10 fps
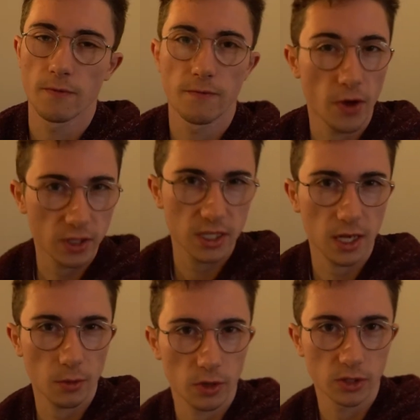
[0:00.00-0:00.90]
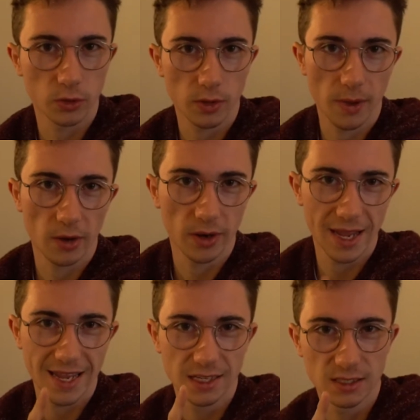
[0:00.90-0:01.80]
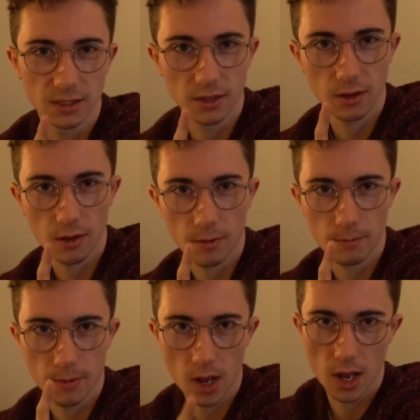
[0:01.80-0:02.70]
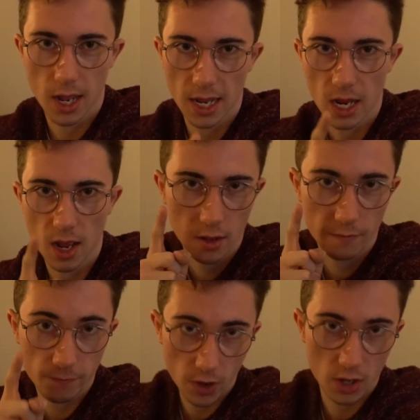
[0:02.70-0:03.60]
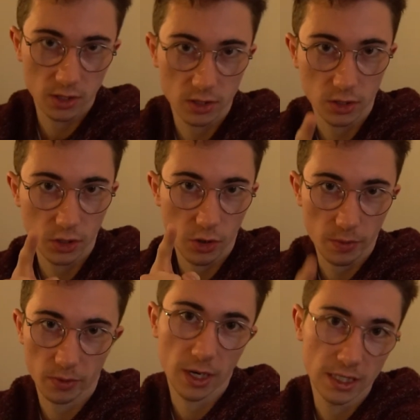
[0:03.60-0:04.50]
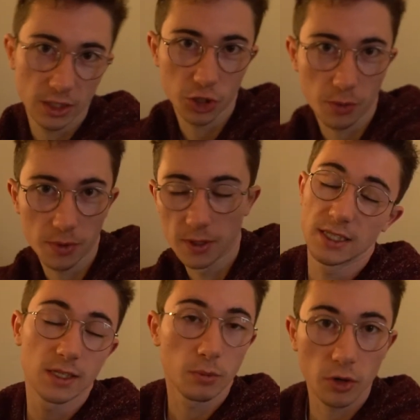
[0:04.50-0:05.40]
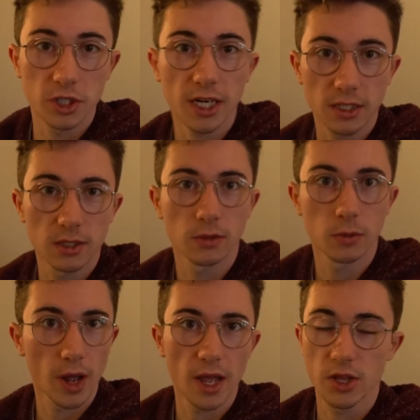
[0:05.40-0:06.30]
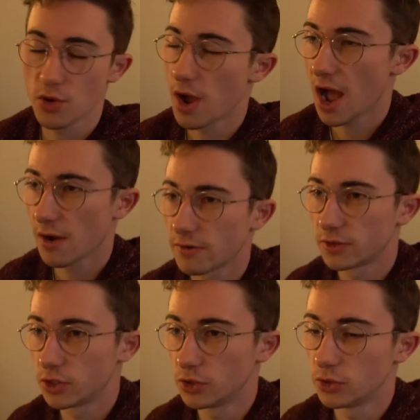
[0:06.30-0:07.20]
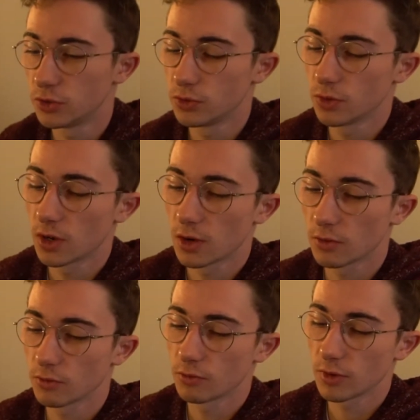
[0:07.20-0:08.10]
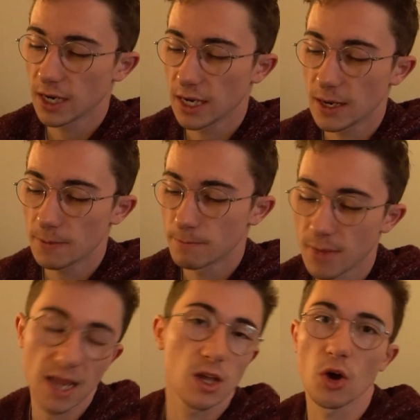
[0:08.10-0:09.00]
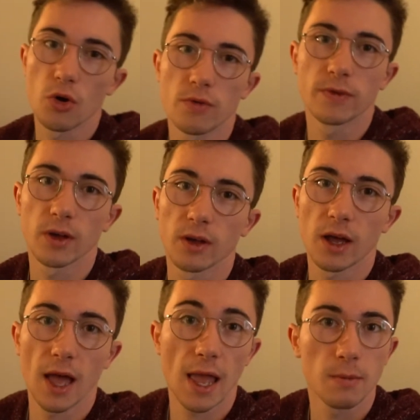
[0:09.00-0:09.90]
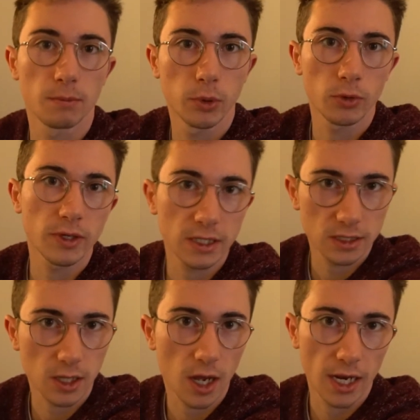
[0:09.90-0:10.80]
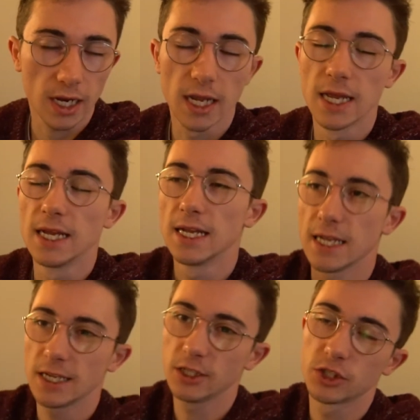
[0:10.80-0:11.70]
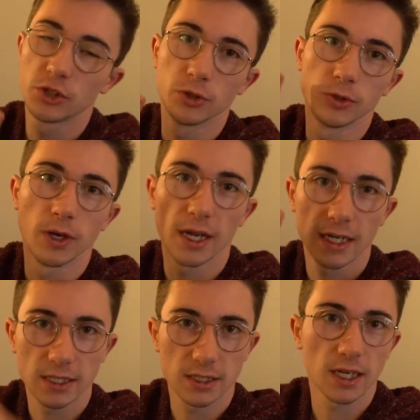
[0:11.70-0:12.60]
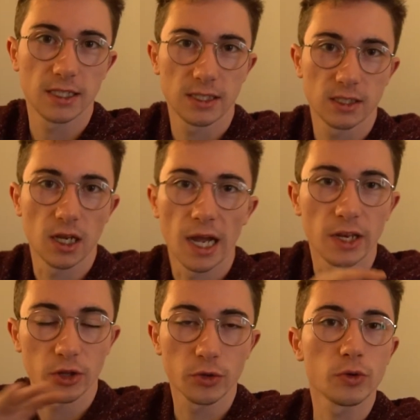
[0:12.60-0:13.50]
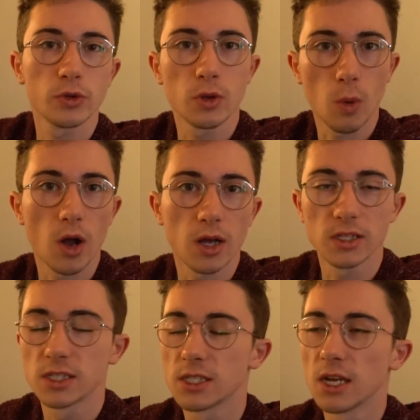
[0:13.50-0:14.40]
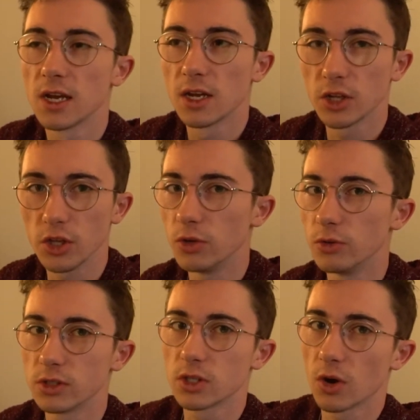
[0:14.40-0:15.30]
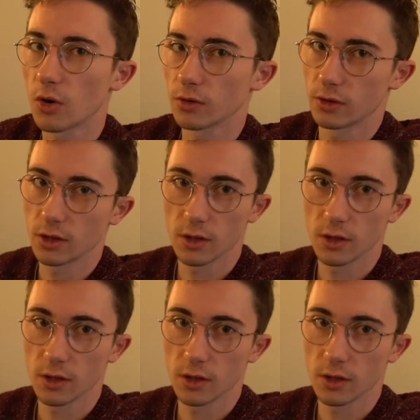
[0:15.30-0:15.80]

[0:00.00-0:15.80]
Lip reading: First thing I want to talk about is my first copywriting job. It is a project where you have to remake over a boring sign into an exciting sign through the words used on